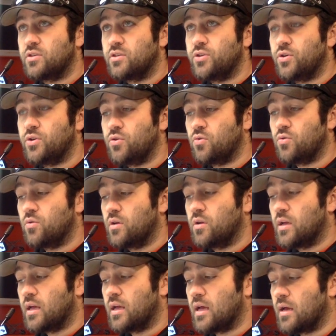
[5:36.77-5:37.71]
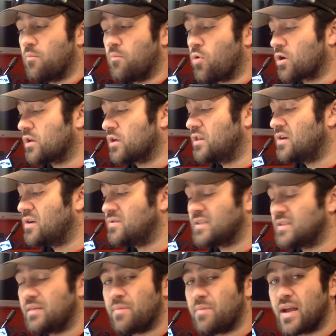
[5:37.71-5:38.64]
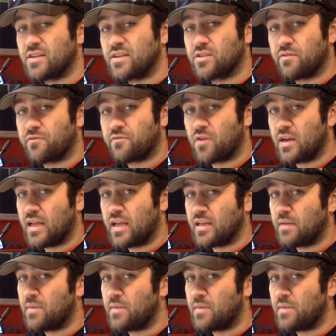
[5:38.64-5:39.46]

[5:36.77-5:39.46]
to more closely match the front end.